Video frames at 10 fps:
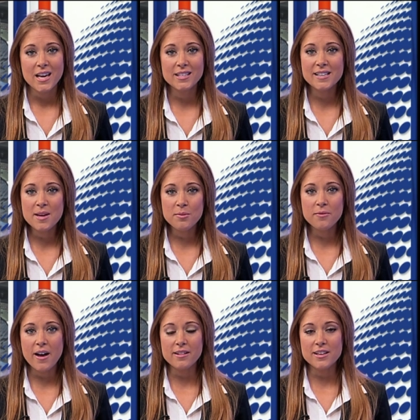
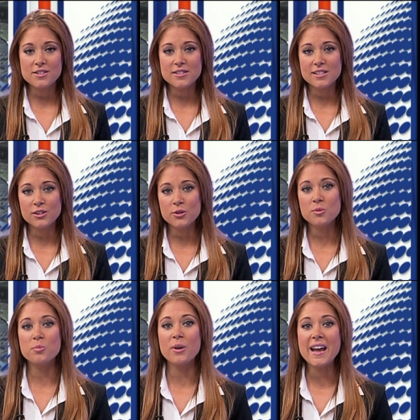Example violations
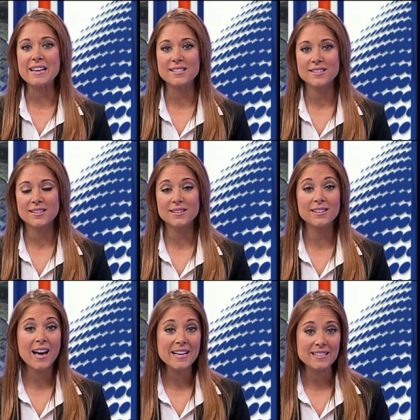include brakes,
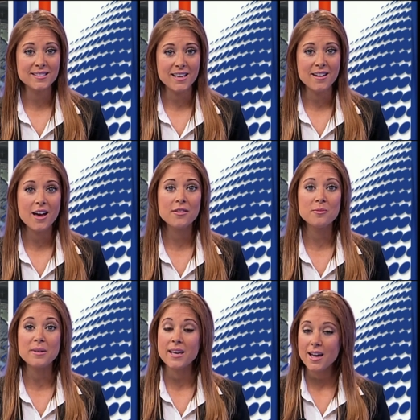lights, and
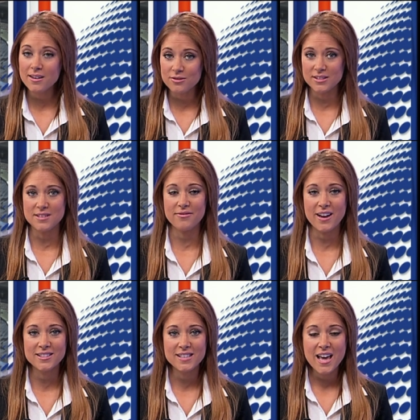other mechanical
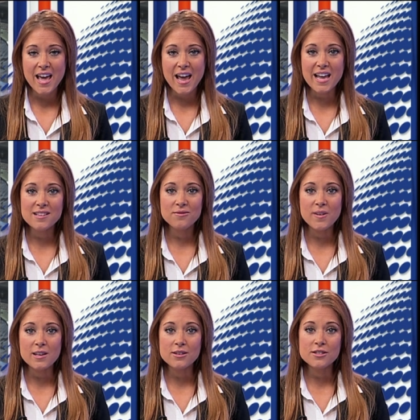defects, and
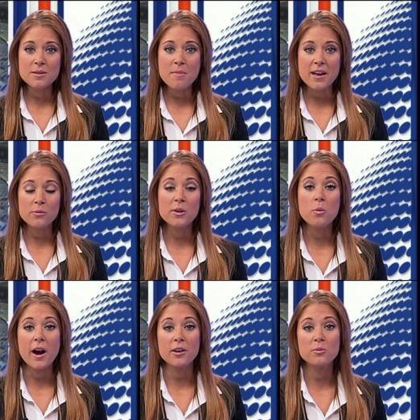failure to make
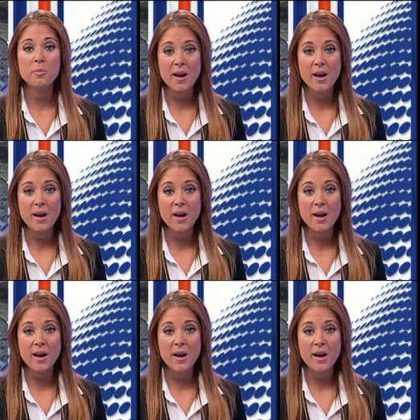required